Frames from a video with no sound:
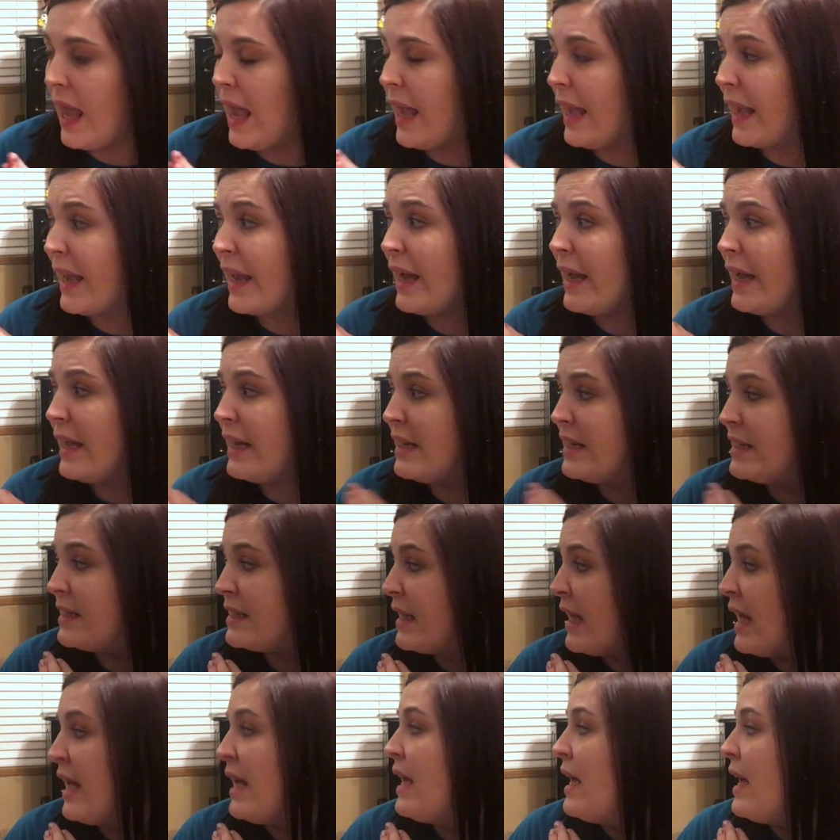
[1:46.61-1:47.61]
and
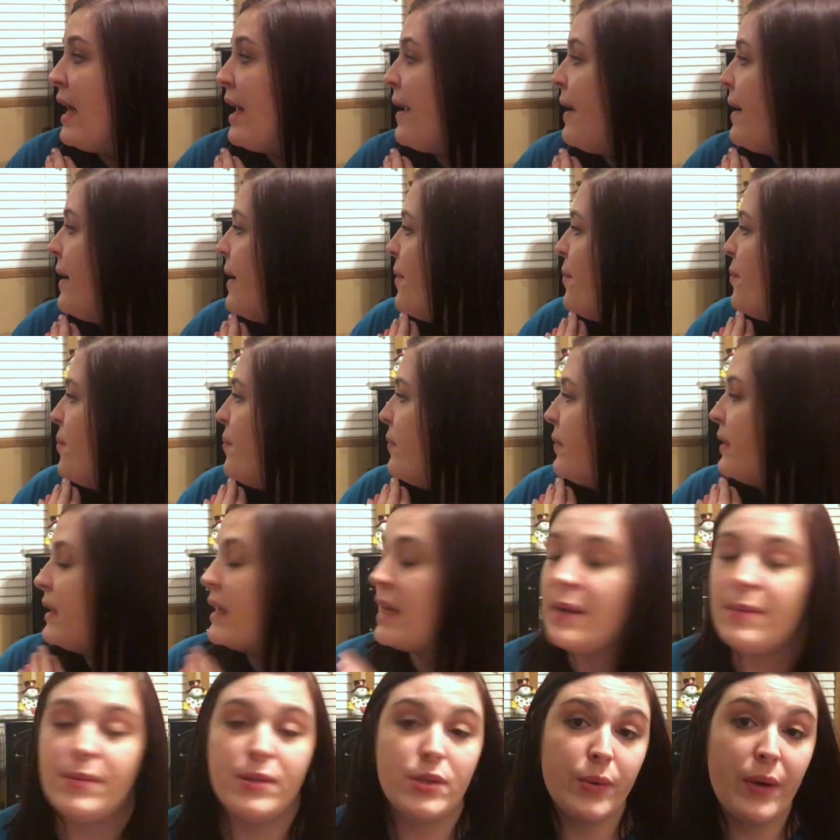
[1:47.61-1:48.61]
um,
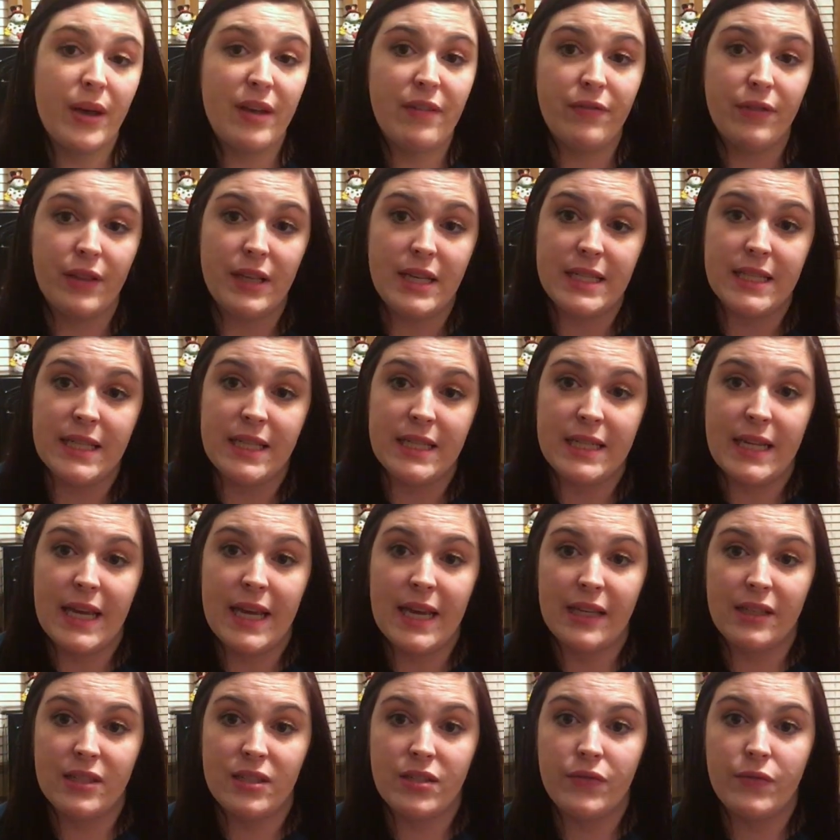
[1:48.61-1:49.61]
keeps away fleas and
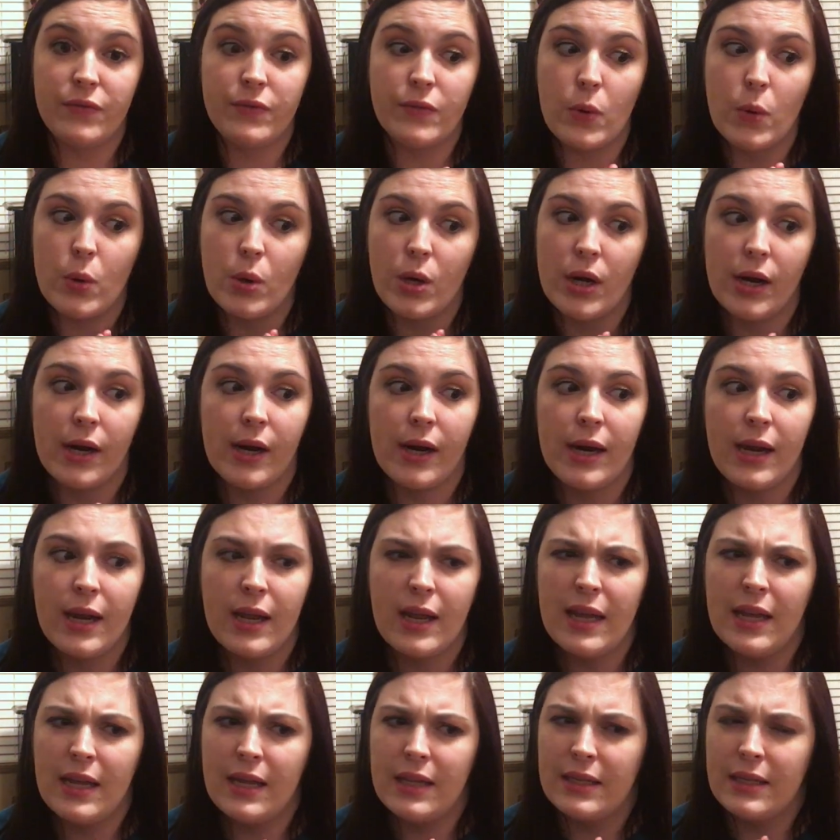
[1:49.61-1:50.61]
ticks for
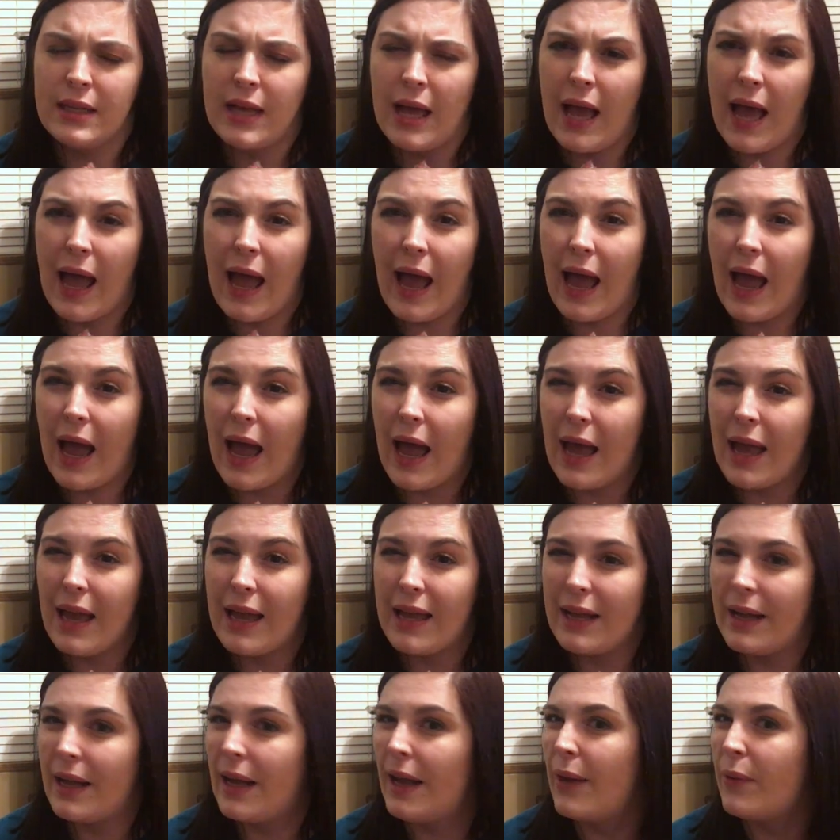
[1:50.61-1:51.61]

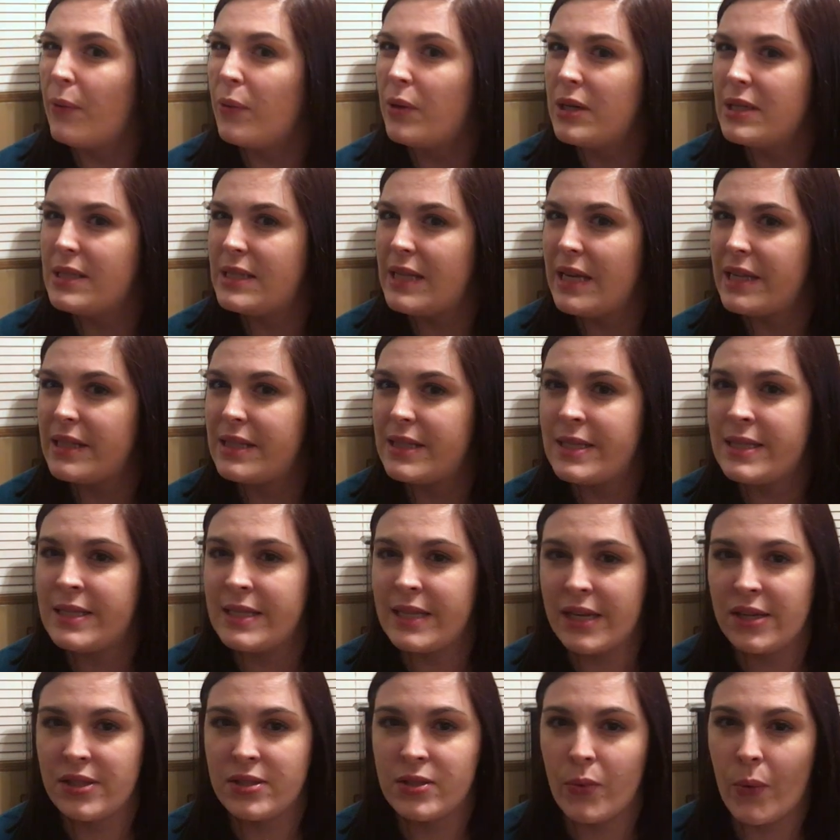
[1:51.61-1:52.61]
want to say it's
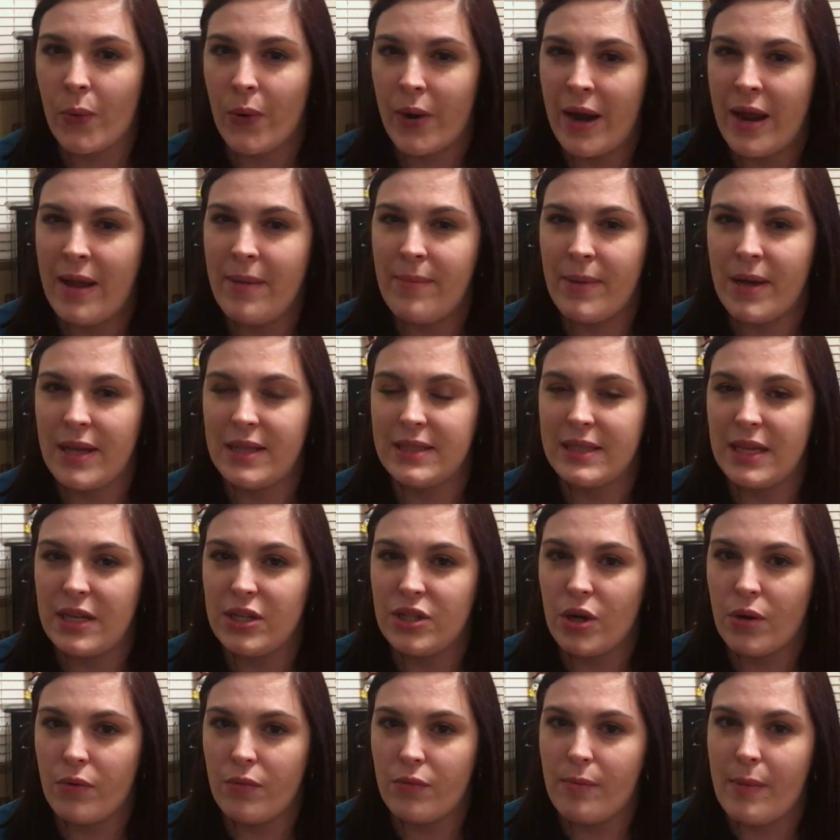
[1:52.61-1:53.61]
six or eight months. I
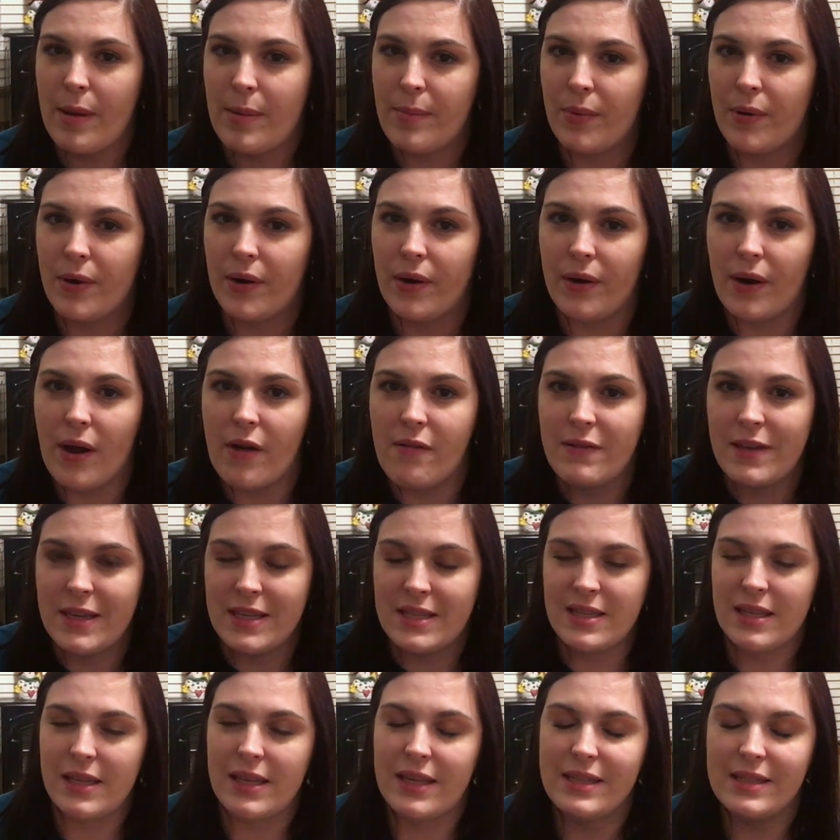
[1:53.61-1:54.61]
don't remember.
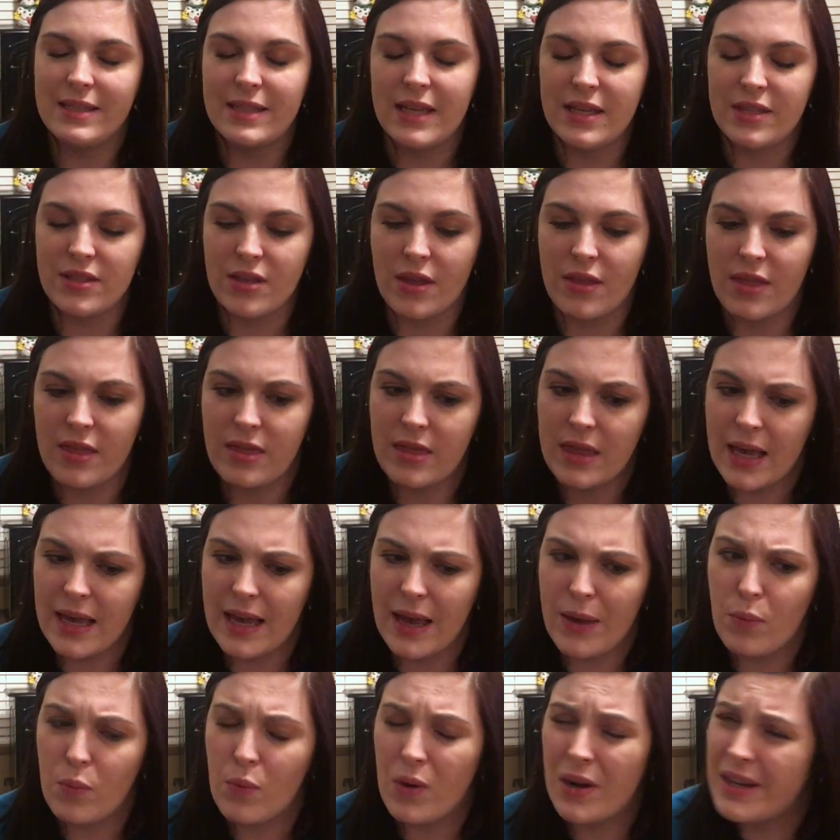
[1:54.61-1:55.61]
Obviously, it says on the thing.
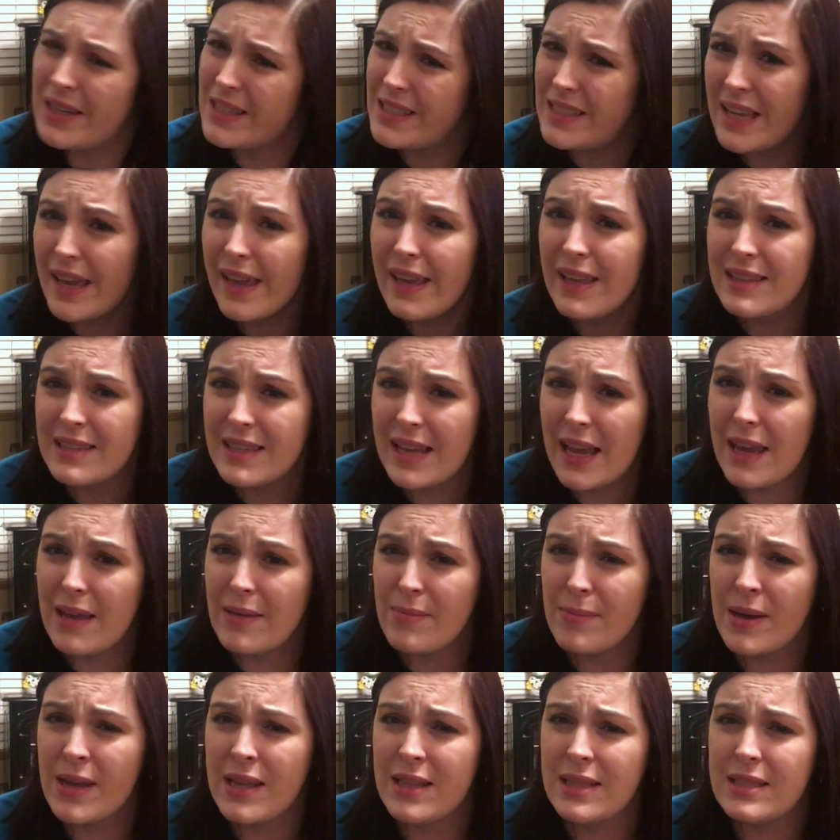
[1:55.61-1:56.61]
I want to say it's
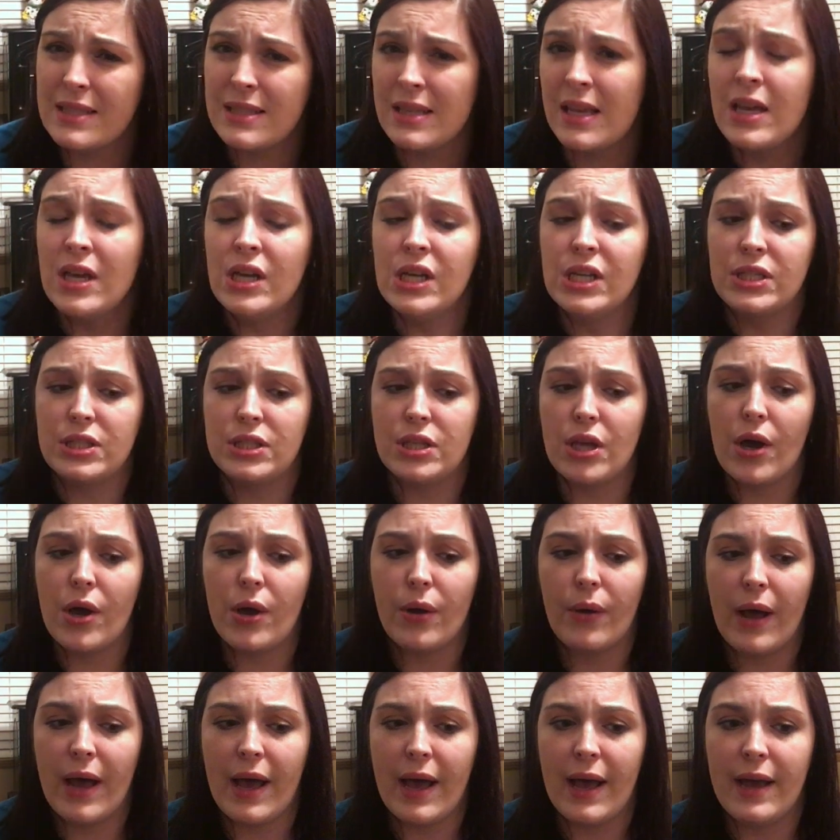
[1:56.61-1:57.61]
eight months.
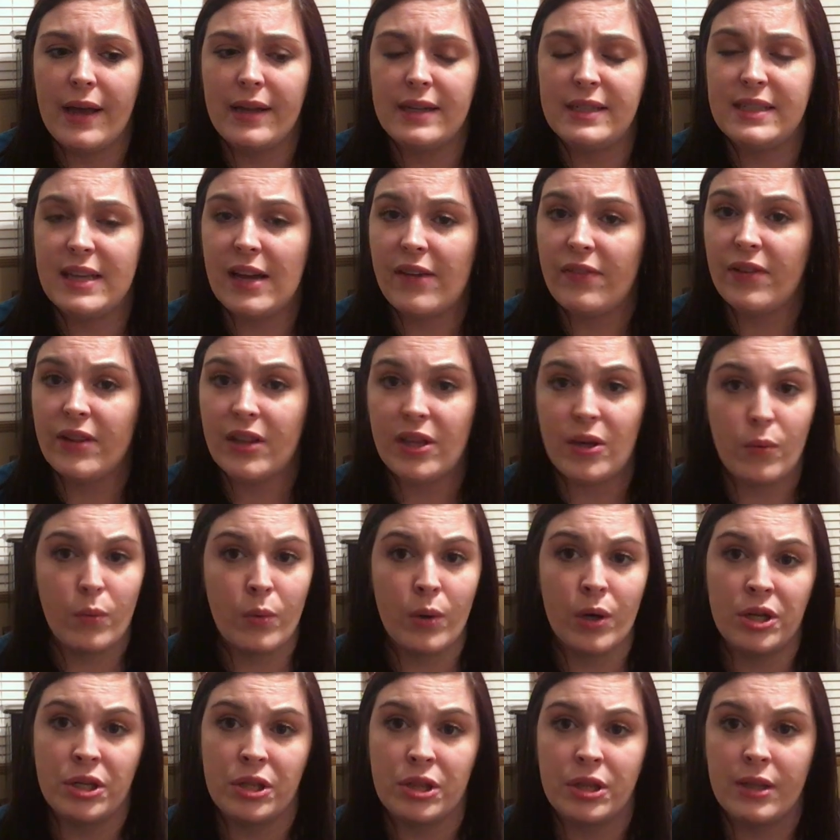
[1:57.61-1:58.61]
So uh, definitely
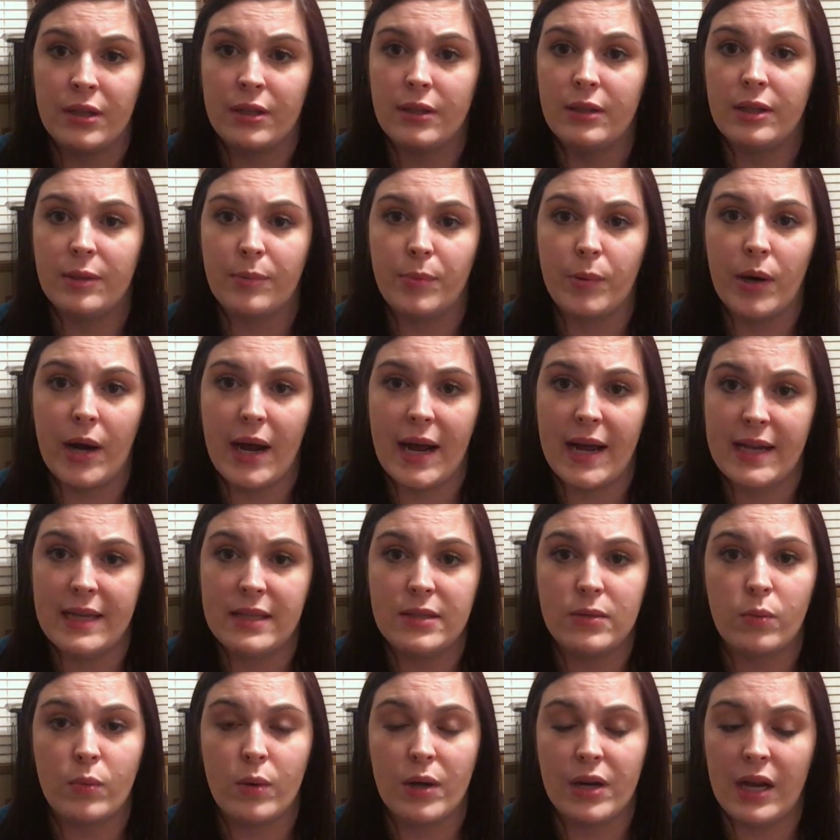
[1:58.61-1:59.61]
worth the
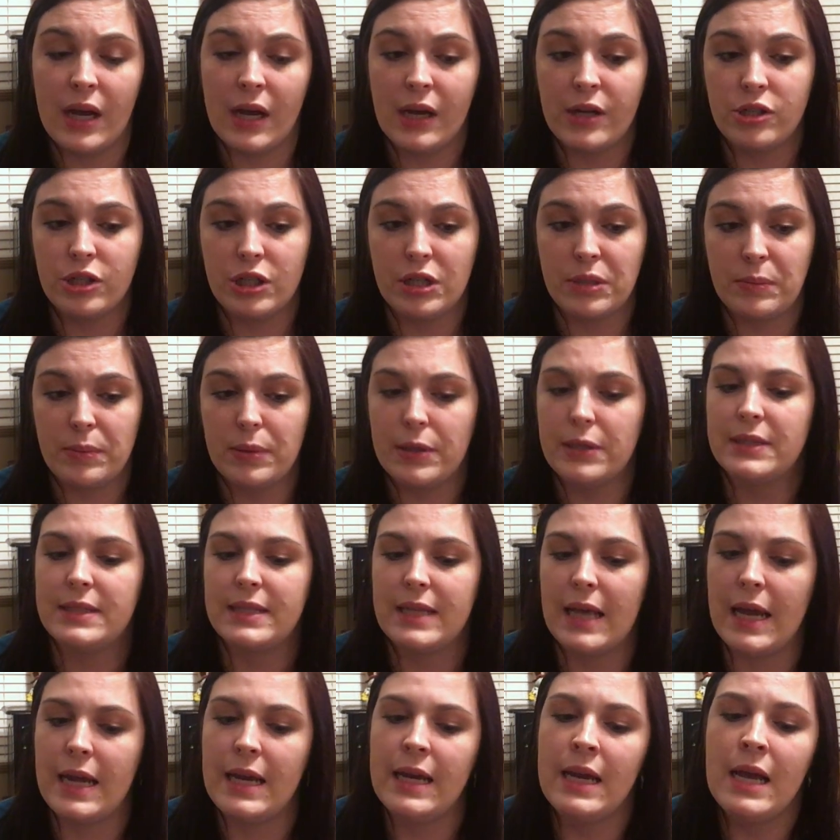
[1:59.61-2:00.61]
price,
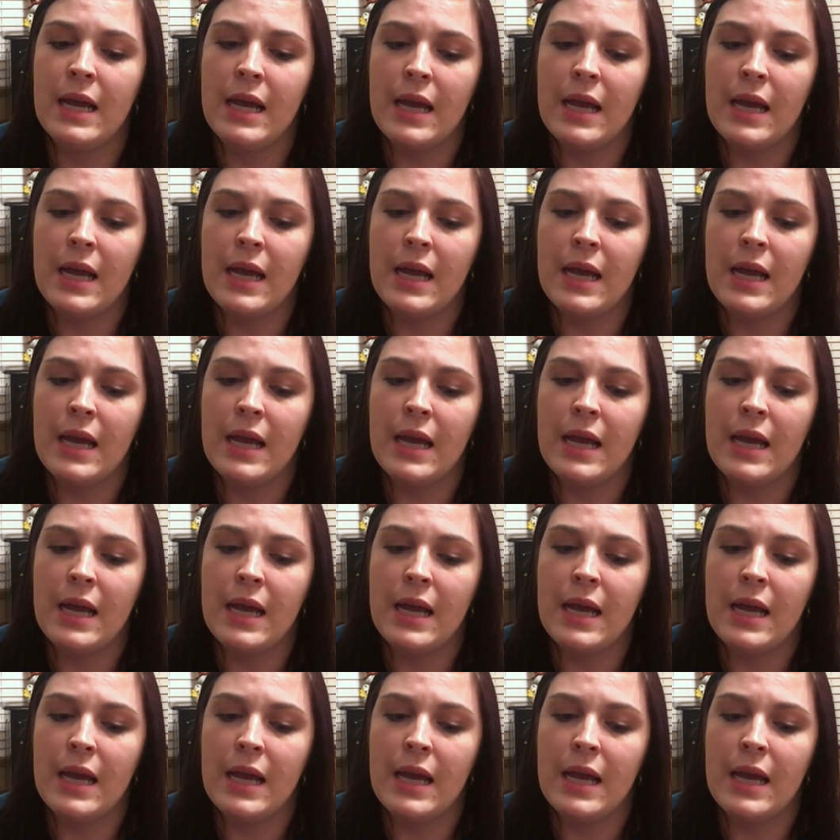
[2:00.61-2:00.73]
100%.